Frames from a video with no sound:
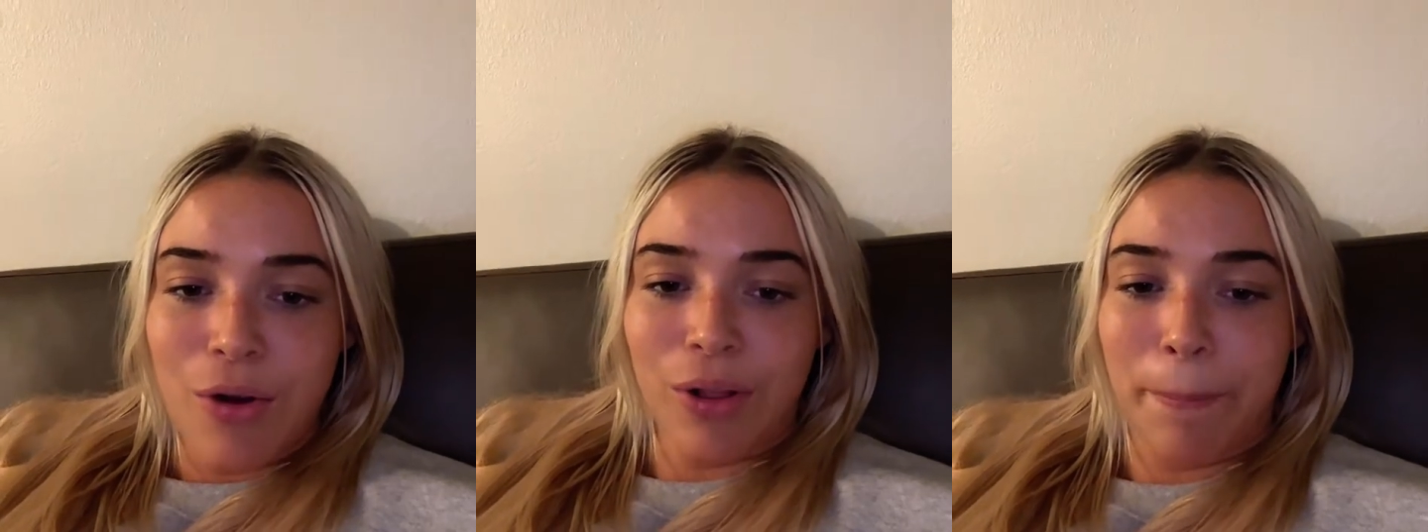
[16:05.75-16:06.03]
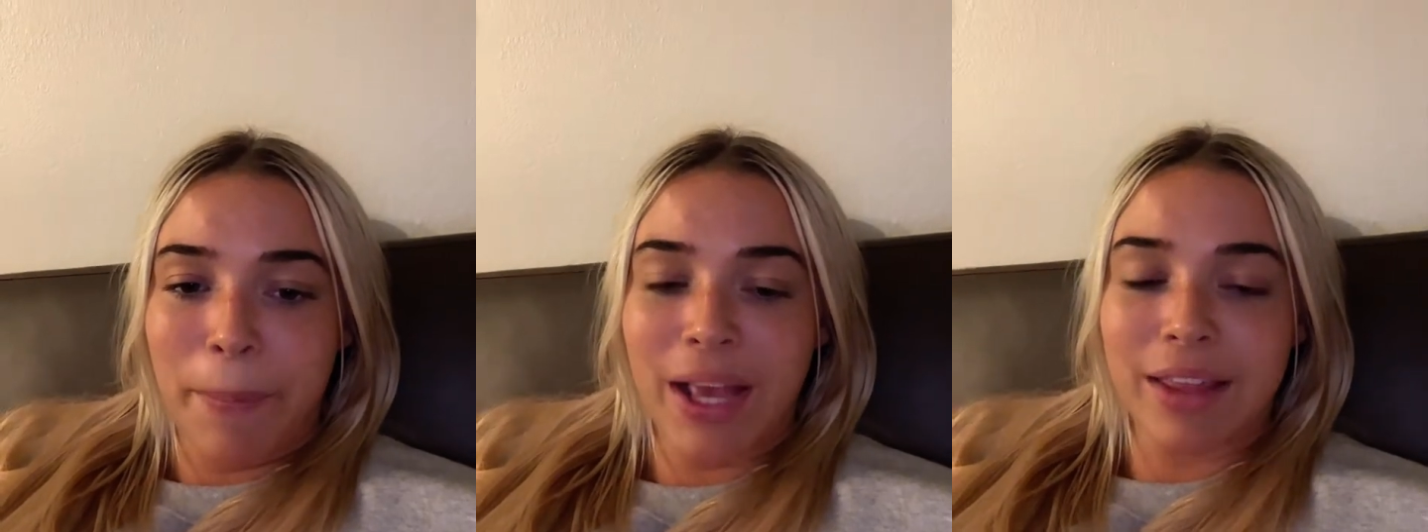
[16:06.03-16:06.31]
or
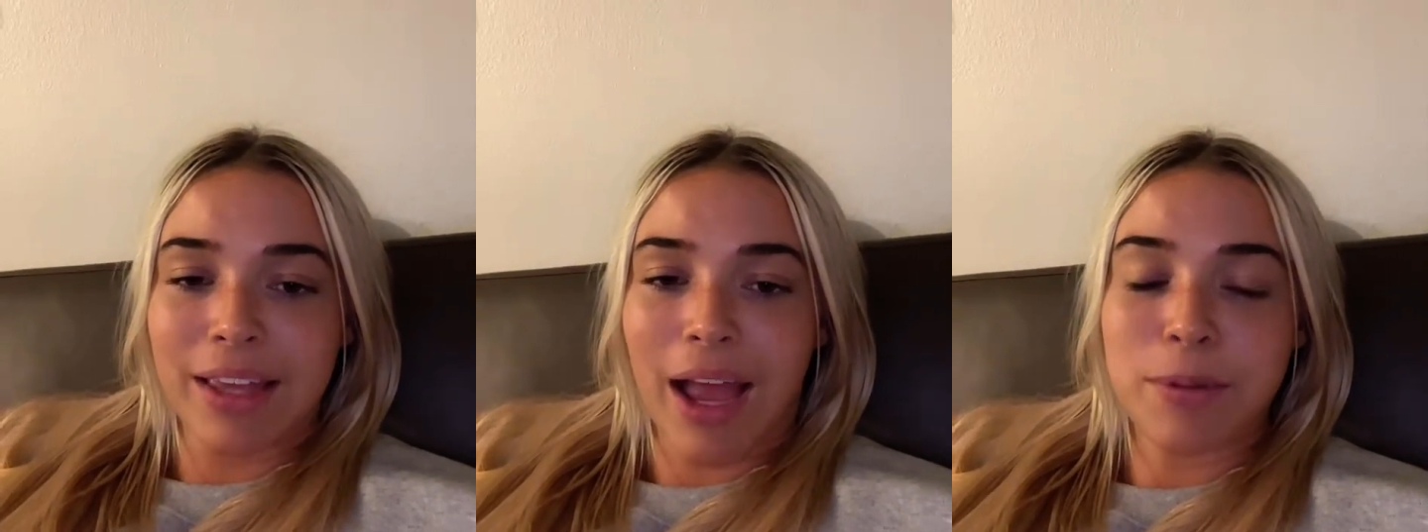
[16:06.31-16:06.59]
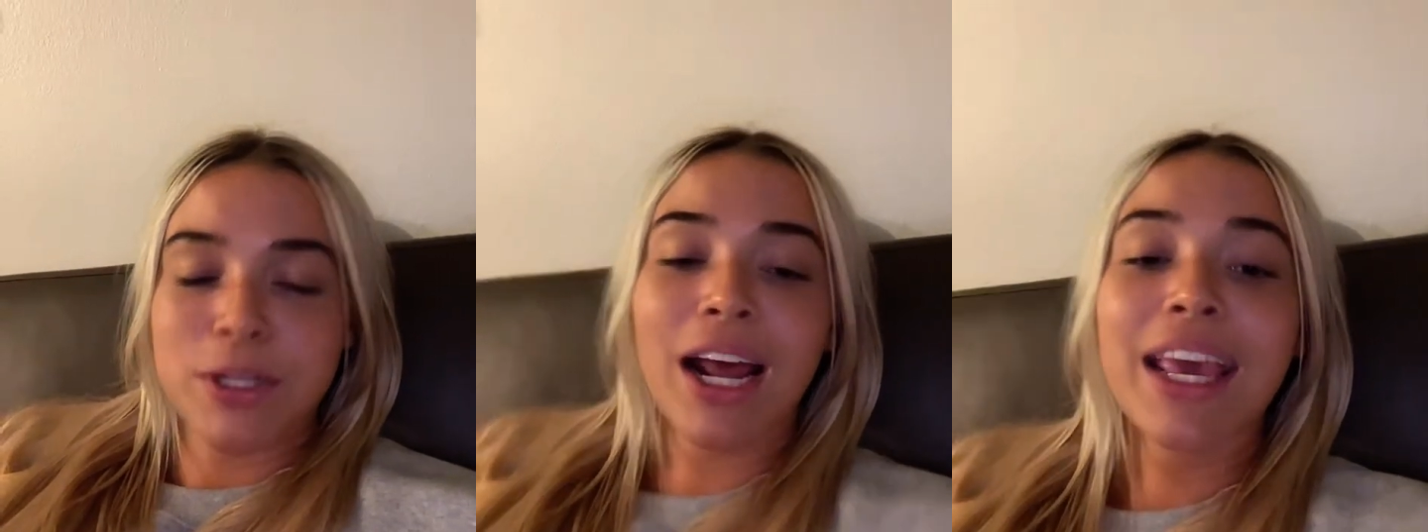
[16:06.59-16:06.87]
like pick the
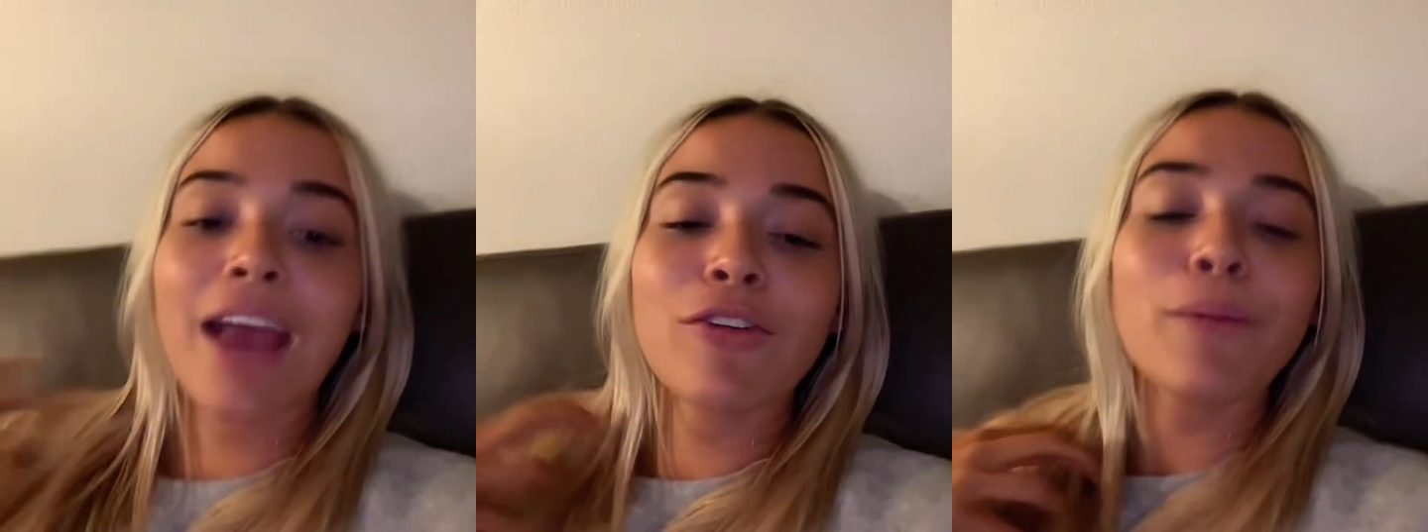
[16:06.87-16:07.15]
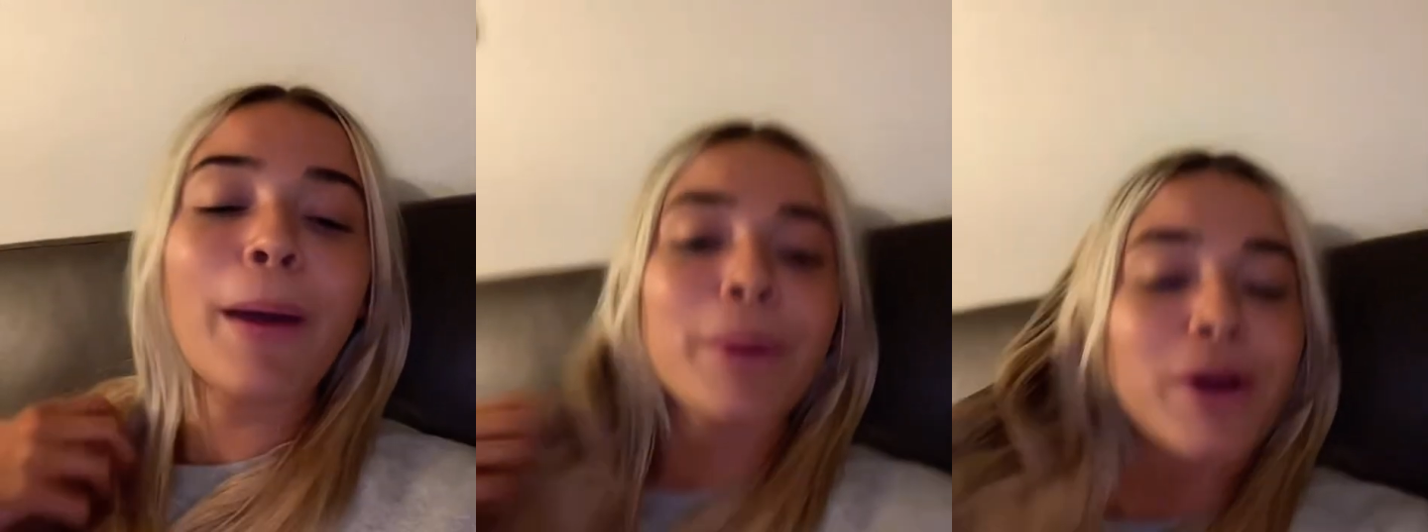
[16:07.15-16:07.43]
caption. I can't
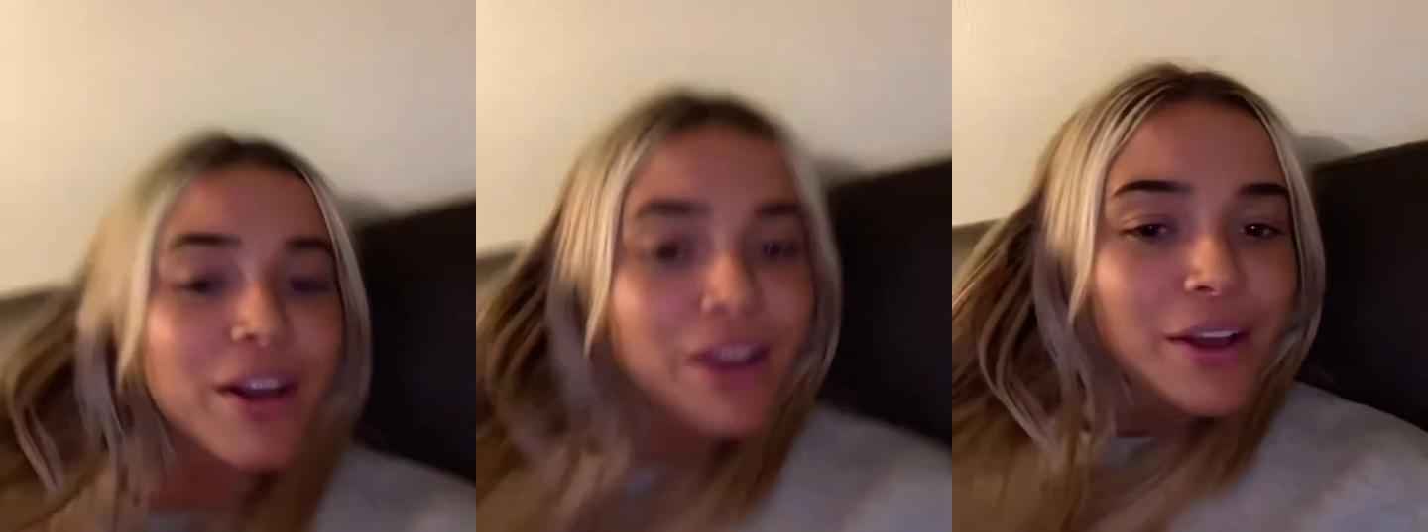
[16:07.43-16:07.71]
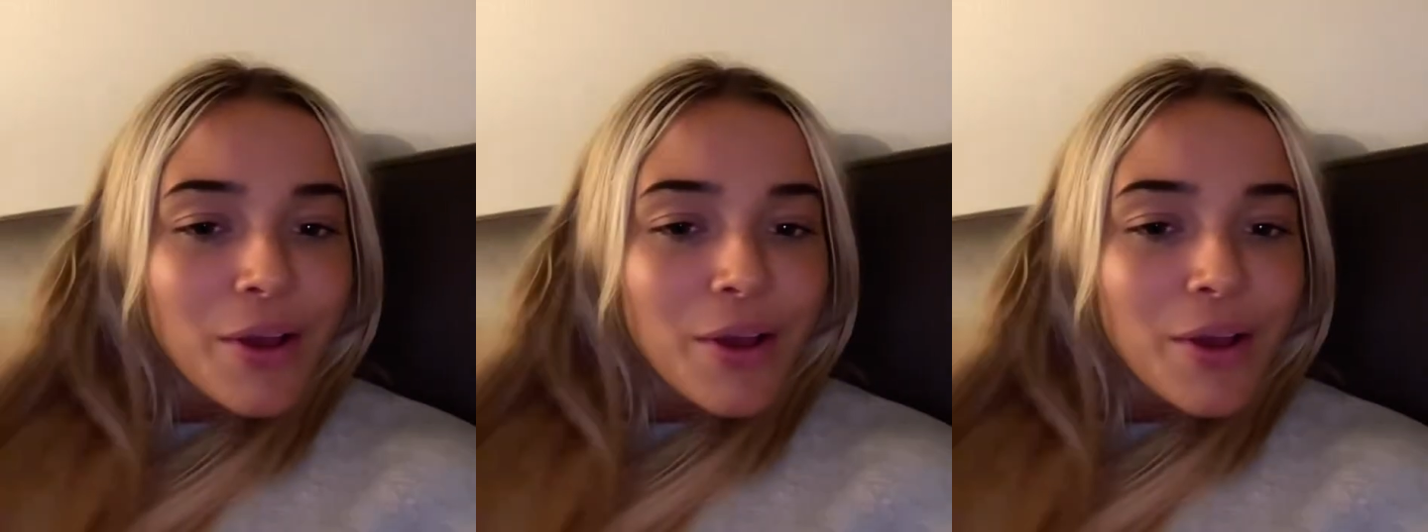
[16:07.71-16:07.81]
remember.